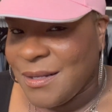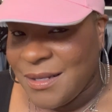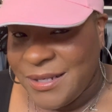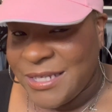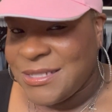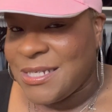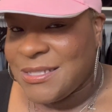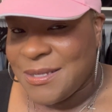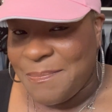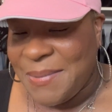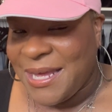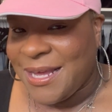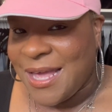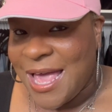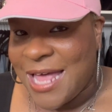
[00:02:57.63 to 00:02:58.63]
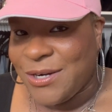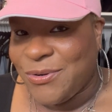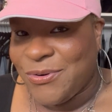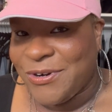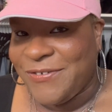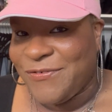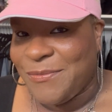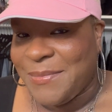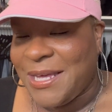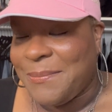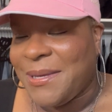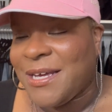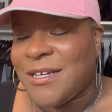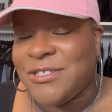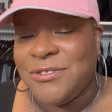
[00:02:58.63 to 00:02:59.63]
This is a big category for me
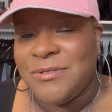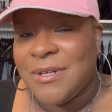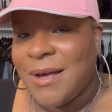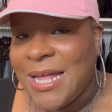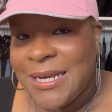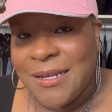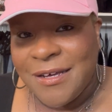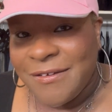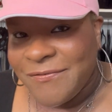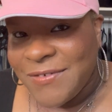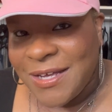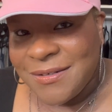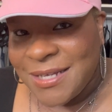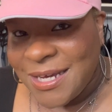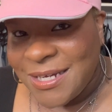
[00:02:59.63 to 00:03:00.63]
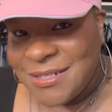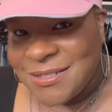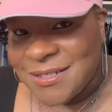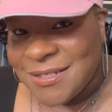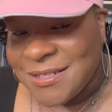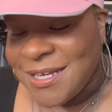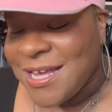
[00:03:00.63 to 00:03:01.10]
because, I love foundation.